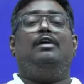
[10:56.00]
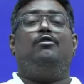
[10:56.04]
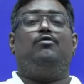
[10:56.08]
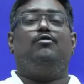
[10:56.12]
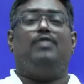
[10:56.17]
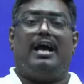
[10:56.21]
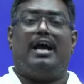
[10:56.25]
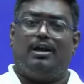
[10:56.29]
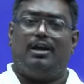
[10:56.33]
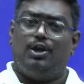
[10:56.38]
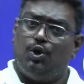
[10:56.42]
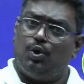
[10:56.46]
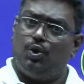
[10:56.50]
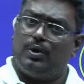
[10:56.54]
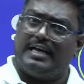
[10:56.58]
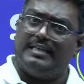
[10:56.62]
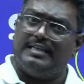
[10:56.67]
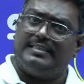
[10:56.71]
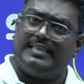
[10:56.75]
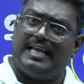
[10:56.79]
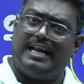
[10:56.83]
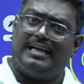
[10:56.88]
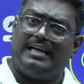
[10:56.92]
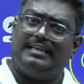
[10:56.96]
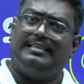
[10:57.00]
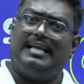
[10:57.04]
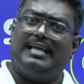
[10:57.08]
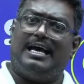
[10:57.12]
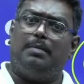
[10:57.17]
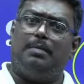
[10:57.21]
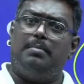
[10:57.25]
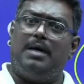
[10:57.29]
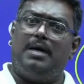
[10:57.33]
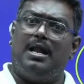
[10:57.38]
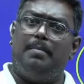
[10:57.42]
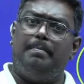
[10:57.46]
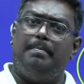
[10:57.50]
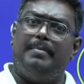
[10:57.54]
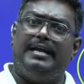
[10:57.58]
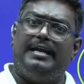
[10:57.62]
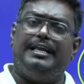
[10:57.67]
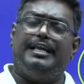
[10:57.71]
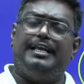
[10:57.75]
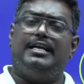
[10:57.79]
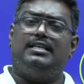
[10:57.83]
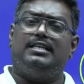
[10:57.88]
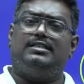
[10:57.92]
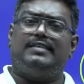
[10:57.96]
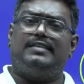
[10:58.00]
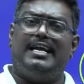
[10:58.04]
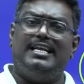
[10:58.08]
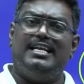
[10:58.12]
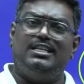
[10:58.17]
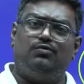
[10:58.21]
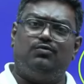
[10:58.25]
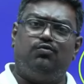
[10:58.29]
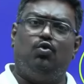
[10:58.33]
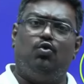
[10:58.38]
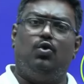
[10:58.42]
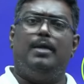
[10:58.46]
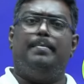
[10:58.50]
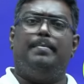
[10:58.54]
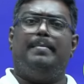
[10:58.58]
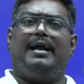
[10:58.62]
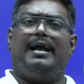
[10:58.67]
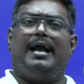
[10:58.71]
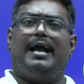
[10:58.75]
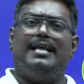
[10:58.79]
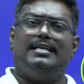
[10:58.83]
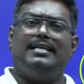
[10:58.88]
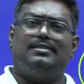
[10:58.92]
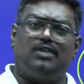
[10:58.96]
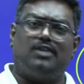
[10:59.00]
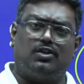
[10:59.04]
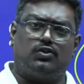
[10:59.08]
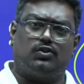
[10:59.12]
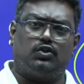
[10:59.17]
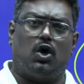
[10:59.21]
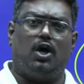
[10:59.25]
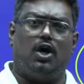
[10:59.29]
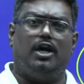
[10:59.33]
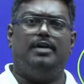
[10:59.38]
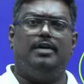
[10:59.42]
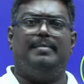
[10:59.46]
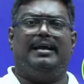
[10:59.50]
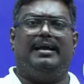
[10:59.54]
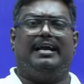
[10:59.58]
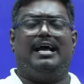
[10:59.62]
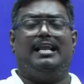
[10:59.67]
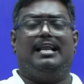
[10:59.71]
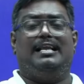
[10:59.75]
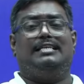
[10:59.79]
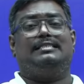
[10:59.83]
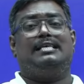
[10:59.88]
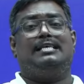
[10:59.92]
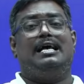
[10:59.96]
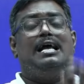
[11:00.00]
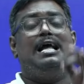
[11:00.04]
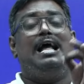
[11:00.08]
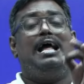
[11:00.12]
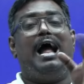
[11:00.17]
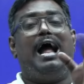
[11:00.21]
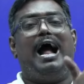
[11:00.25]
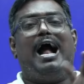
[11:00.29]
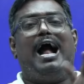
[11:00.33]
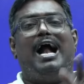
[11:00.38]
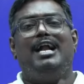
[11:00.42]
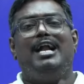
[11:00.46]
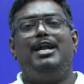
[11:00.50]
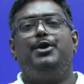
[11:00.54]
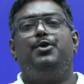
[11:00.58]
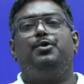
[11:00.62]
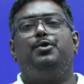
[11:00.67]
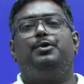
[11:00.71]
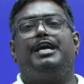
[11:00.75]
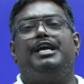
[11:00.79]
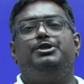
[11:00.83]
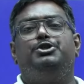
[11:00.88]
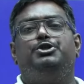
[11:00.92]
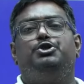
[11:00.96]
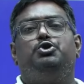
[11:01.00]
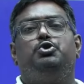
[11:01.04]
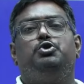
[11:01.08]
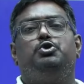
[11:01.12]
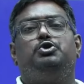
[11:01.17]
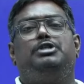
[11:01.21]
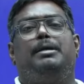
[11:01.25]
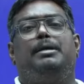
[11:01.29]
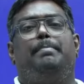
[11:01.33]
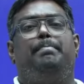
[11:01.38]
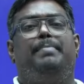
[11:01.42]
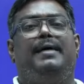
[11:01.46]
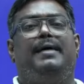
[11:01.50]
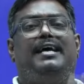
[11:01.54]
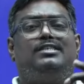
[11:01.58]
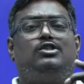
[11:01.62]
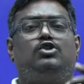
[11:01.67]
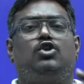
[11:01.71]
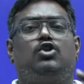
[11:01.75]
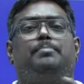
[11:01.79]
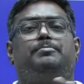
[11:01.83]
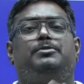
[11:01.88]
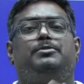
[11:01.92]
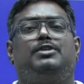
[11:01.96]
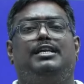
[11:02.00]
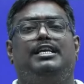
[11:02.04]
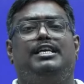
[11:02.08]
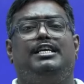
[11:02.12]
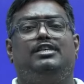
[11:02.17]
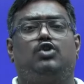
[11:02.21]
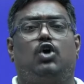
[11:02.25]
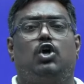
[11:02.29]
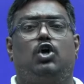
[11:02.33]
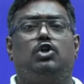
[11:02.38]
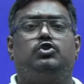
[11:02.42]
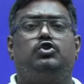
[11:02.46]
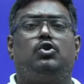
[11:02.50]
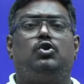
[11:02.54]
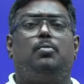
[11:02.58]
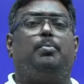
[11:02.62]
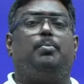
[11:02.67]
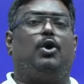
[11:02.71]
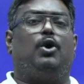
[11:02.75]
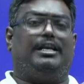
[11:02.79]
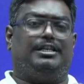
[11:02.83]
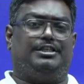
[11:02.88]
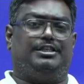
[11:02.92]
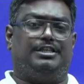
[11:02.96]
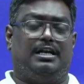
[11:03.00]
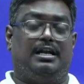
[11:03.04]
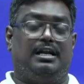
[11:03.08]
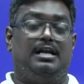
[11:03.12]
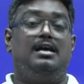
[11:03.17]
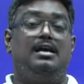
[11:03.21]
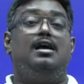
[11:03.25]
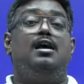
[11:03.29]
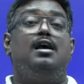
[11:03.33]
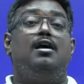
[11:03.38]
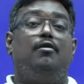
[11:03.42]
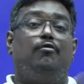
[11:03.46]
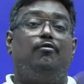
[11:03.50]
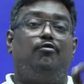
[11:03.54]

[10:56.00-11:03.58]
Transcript: You can select thermal, material science, fluid mechanics or solid mechanics, and you can choose the best option is also production. For